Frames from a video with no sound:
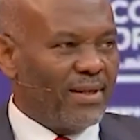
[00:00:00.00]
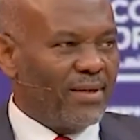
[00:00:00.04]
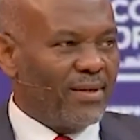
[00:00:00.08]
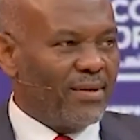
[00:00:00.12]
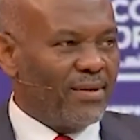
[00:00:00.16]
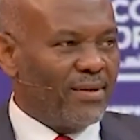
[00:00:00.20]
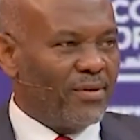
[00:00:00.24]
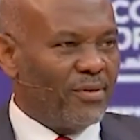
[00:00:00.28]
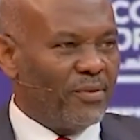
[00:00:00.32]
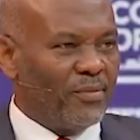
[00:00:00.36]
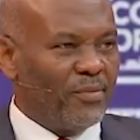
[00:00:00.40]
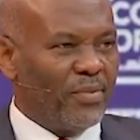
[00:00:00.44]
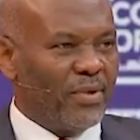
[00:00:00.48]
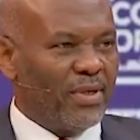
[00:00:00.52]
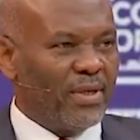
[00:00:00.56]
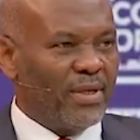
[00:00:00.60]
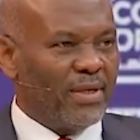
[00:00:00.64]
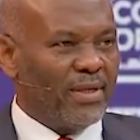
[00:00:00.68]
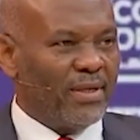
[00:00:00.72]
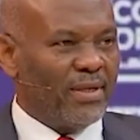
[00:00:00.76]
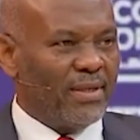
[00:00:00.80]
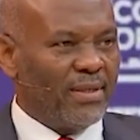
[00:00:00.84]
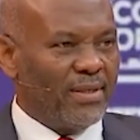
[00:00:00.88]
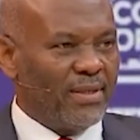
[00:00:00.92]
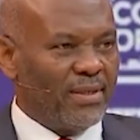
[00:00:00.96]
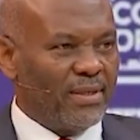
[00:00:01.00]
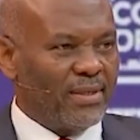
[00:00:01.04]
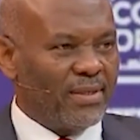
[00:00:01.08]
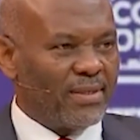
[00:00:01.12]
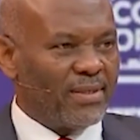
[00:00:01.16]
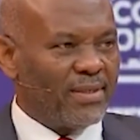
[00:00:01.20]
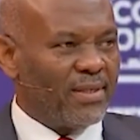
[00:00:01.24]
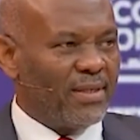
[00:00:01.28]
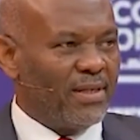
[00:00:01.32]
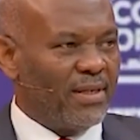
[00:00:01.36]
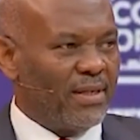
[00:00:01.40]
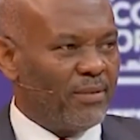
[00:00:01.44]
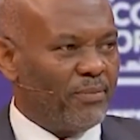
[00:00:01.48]
UBA
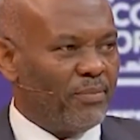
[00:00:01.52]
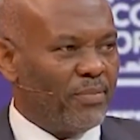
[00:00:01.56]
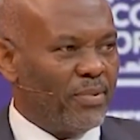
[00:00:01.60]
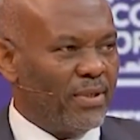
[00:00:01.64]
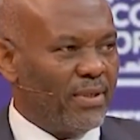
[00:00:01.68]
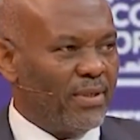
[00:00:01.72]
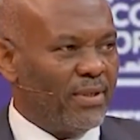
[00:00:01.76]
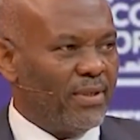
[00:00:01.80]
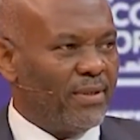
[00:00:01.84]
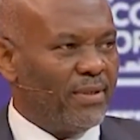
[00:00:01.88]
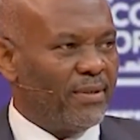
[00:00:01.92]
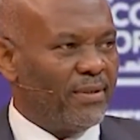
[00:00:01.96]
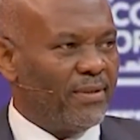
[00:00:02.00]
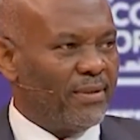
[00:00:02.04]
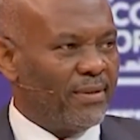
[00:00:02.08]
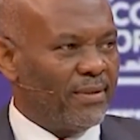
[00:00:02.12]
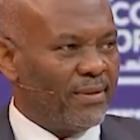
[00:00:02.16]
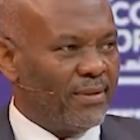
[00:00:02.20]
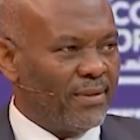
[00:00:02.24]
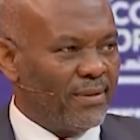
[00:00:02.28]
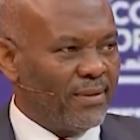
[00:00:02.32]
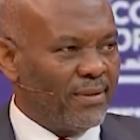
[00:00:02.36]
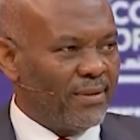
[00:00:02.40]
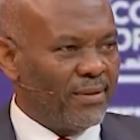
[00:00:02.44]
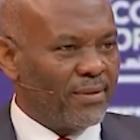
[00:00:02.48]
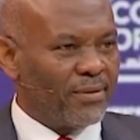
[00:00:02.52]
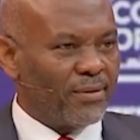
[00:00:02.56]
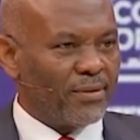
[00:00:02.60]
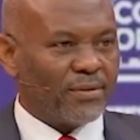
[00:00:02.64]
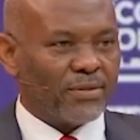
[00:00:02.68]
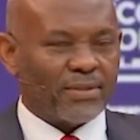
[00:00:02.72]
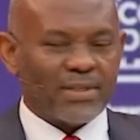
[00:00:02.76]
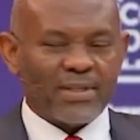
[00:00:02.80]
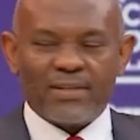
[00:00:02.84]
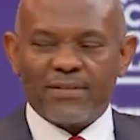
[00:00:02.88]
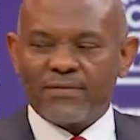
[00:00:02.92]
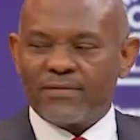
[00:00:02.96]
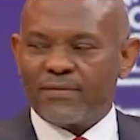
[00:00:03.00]
is helping to
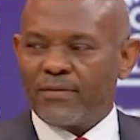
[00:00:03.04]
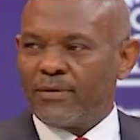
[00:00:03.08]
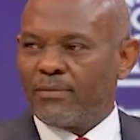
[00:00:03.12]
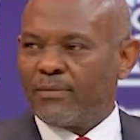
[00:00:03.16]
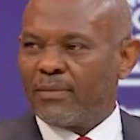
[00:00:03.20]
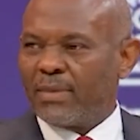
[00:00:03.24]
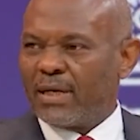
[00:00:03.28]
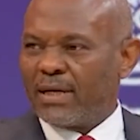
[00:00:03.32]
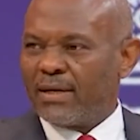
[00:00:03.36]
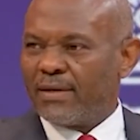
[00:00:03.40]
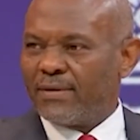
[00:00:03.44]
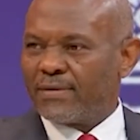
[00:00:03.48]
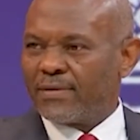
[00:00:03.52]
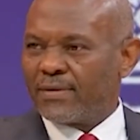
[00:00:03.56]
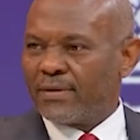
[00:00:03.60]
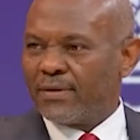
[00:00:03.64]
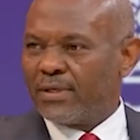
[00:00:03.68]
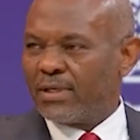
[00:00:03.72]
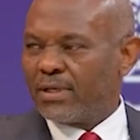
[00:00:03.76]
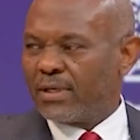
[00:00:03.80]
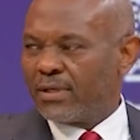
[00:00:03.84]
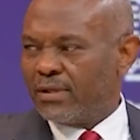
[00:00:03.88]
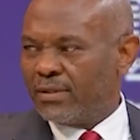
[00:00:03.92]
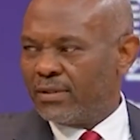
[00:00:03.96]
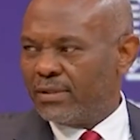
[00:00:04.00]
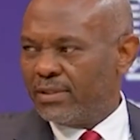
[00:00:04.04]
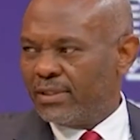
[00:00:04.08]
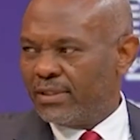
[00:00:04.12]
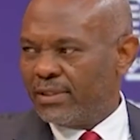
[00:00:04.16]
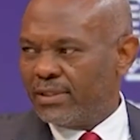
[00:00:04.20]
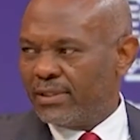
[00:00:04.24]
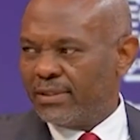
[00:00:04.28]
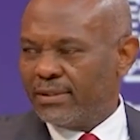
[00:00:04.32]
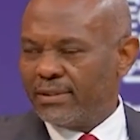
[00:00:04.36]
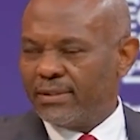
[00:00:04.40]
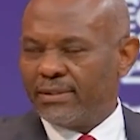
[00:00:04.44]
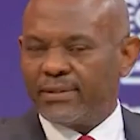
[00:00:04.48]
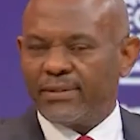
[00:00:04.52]
transform lives on the
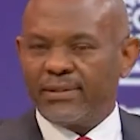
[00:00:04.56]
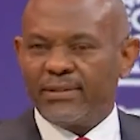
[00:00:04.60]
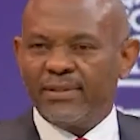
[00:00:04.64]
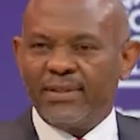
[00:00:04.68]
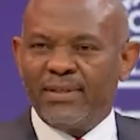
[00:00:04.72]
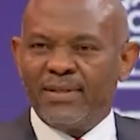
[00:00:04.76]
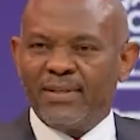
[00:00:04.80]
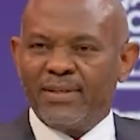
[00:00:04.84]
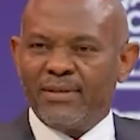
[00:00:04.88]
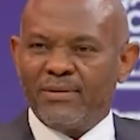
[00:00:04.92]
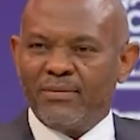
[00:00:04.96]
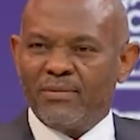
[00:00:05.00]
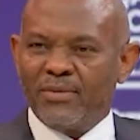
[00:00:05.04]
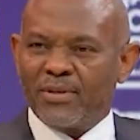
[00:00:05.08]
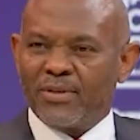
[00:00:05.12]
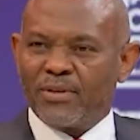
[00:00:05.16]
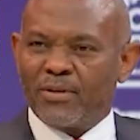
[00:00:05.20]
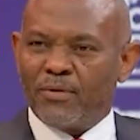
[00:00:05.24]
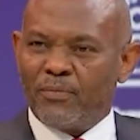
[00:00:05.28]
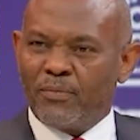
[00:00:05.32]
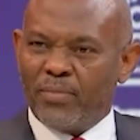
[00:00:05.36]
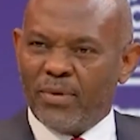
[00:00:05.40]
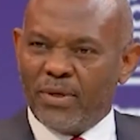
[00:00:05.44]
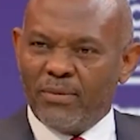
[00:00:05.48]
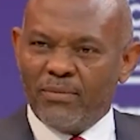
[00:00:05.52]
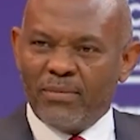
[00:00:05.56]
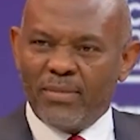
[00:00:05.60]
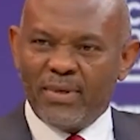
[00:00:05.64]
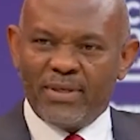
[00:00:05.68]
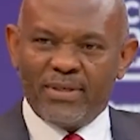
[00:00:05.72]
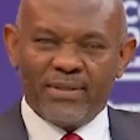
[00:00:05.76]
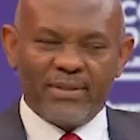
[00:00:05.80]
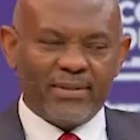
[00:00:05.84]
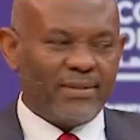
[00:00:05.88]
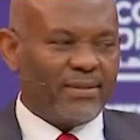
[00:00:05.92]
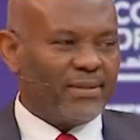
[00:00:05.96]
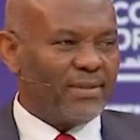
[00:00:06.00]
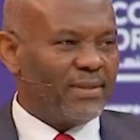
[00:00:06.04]
continent because
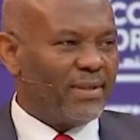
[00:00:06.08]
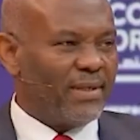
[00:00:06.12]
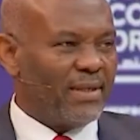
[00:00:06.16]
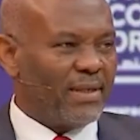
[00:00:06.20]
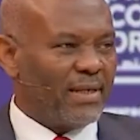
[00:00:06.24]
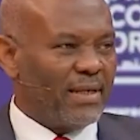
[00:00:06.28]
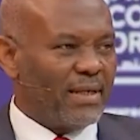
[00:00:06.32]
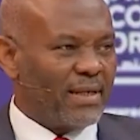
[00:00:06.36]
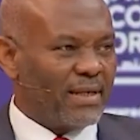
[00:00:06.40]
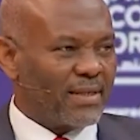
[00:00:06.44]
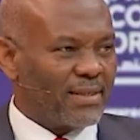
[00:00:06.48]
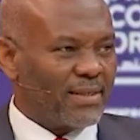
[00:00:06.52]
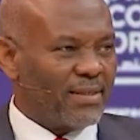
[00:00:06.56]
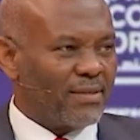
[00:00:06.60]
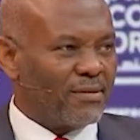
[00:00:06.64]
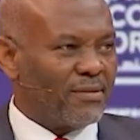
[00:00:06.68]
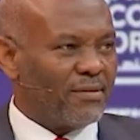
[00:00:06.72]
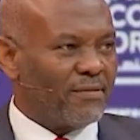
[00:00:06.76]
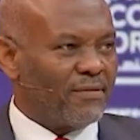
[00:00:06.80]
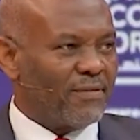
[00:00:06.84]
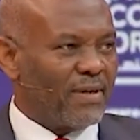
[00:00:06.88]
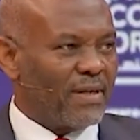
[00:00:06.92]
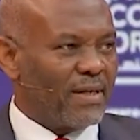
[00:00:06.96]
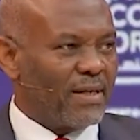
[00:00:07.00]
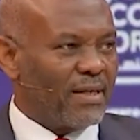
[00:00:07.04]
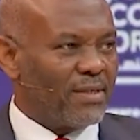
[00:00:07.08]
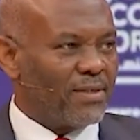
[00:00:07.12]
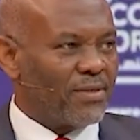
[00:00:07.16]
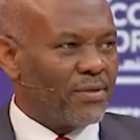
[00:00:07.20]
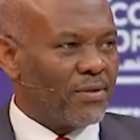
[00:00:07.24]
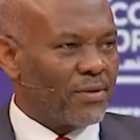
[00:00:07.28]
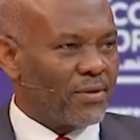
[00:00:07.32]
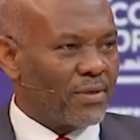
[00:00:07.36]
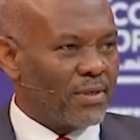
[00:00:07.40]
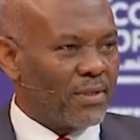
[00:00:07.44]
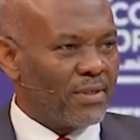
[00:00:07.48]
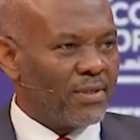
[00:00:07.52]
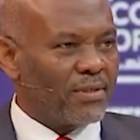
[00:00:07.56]
payments and access to finance
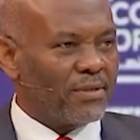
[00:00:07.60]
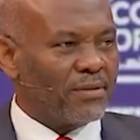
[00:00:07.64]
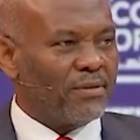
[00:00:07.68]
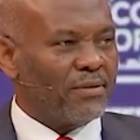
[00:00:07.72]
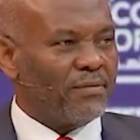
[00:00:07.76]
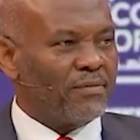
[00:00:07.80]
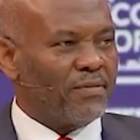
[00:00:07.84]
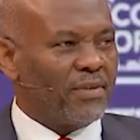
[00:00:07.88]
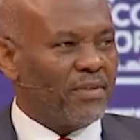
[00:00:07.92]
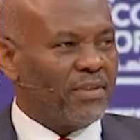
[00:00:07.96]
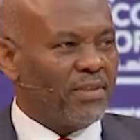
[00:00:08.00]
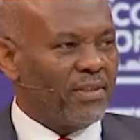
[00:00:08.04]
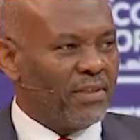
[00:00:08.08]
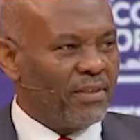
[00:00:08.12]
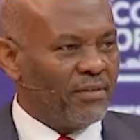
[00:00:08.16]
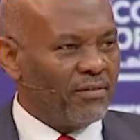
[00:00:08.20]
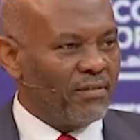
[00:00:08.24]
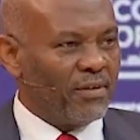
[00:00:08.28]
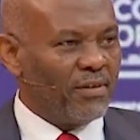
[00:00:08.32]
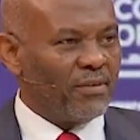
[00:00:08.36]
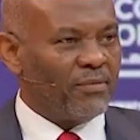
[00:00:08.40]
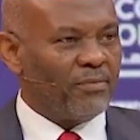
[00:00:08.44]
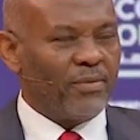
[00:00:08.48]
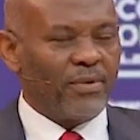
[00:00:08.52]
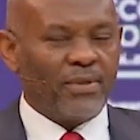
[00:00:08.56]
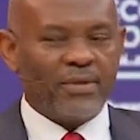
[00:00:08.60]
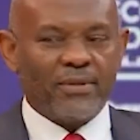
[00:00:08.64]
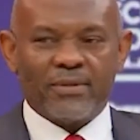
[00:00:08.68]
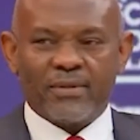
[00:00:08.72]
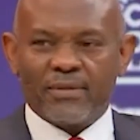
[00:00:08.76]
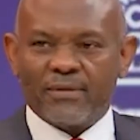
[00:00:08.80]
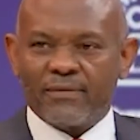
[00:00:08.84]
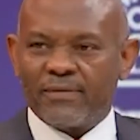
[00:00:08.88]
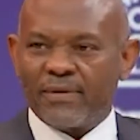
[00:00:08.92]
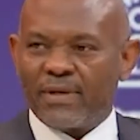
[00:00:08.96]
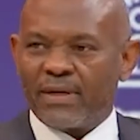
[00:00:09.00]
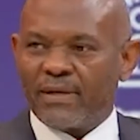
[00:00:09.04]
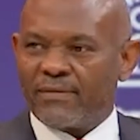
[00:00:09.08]
are so critical for the development
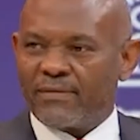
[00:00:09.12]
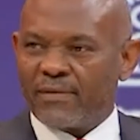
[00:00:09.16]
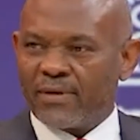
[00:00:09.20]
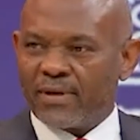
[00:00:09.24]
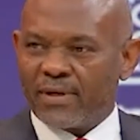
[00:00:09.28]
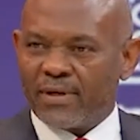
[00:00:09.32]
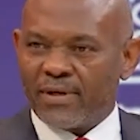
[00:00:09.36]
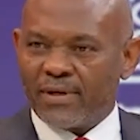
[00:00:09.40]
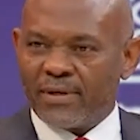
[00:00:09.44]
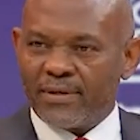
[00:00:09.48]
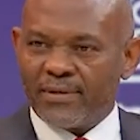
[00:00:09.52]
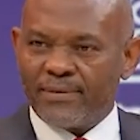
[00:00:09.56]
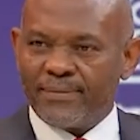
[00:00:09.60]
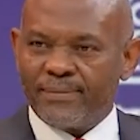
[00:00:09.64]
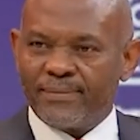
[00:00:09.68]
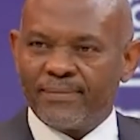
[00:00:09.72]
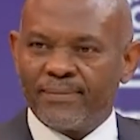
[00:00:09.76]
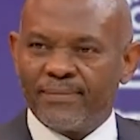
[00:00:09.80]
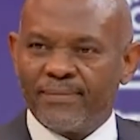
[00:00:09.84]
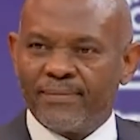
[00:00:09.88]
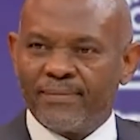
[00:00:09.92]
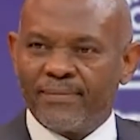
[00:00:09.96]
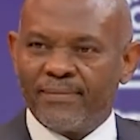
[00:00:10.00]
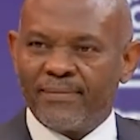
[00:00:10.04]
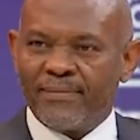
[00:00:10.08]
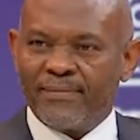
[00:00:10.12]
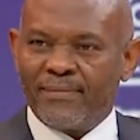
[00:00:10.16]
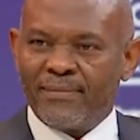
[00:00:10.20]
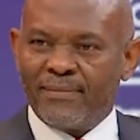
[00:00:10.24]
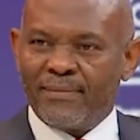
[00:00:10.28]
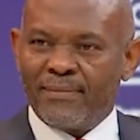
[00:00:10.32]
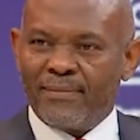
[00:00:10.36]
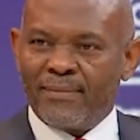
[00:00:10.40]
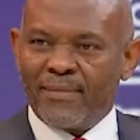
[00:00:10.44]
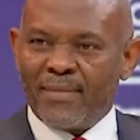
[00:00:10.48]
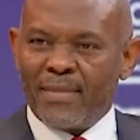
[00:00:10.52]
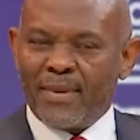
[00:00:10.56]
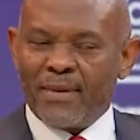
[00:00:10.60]
of Africa.
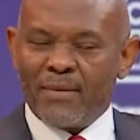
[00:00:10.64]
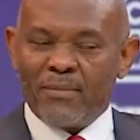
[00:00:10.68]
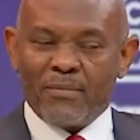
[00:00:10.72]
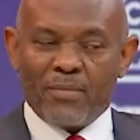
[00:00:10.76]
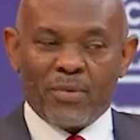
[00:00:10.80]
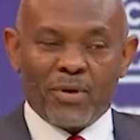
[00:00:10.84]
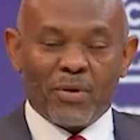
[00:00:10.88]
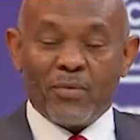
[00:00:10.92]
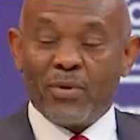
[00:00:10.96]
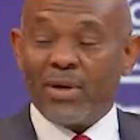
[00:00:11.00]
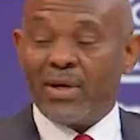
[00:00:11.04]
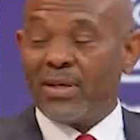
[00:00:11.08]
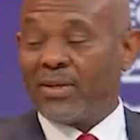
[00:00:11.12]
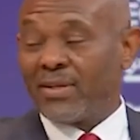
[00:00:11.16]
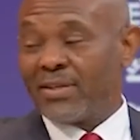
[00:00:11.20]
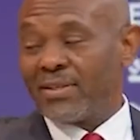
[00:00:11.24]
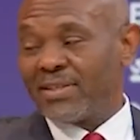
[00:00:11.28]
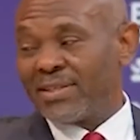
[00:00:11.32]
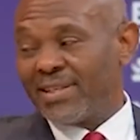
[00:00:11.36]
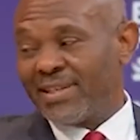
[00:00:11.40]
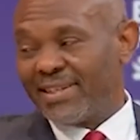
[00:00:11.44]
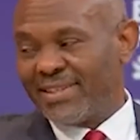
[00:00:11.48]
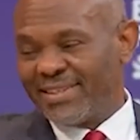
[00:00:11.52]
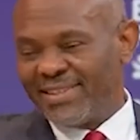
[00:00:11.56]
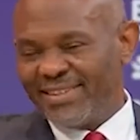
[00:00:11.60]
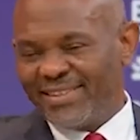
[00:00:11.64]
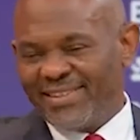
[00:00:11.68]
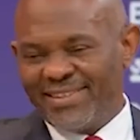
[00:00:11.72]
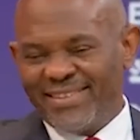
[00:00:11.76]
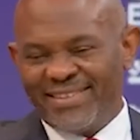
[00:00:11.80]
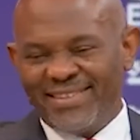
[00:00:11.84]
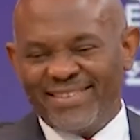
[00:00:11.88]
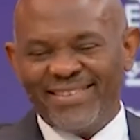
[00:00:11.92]
But we're just starting.